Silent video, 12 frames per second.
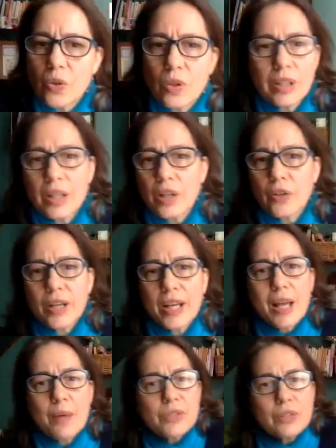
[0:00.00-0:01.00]
totally
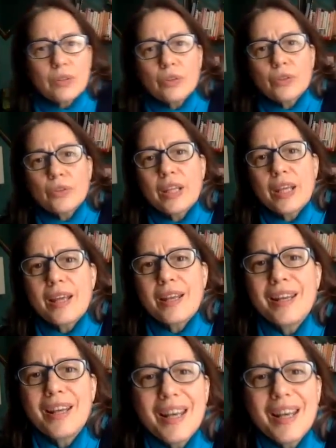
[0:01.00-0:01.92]
agree. Absolutely.